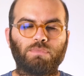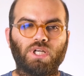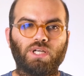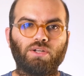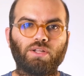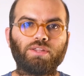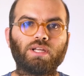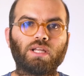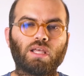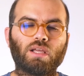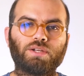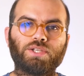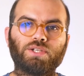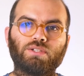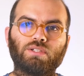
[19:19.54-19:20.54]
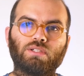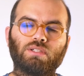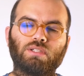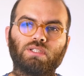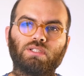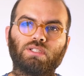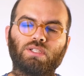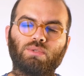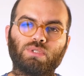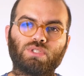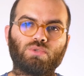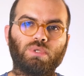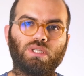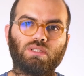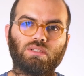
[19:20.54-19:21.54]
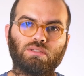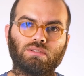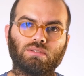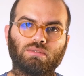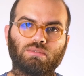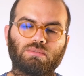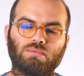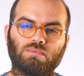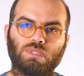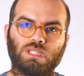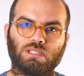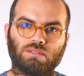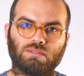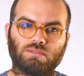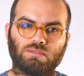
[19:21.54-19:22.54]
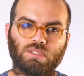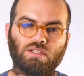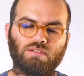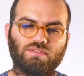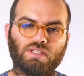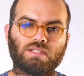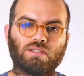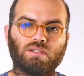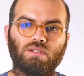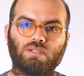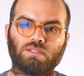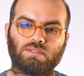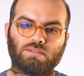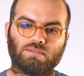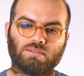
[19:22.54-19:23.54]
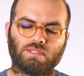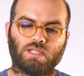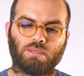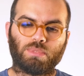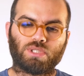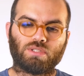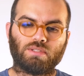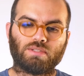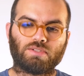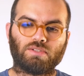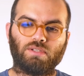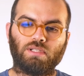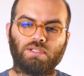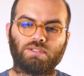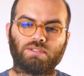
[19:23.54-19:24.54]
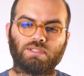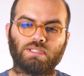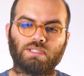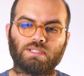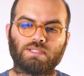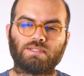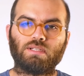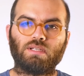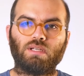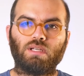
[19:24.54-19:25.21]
Another area in which we can invest a lot, and I mentioned this earlier, is